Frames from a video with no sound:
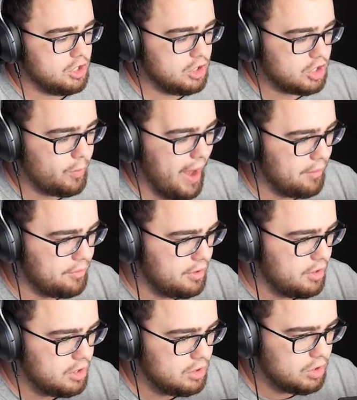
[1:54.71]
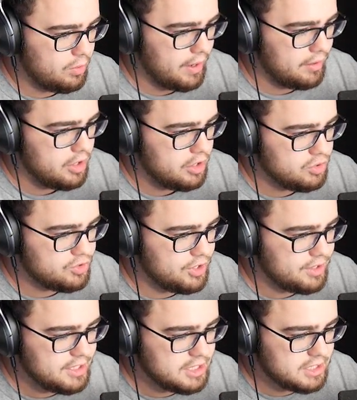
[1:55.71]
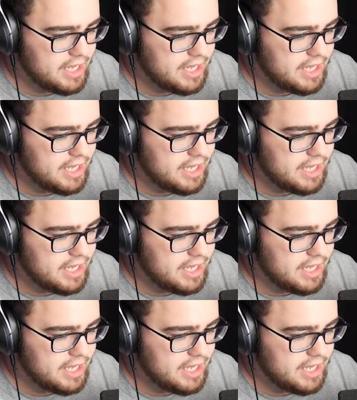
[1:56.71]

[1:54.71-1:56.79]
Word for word: Look around. What? Look around. You see these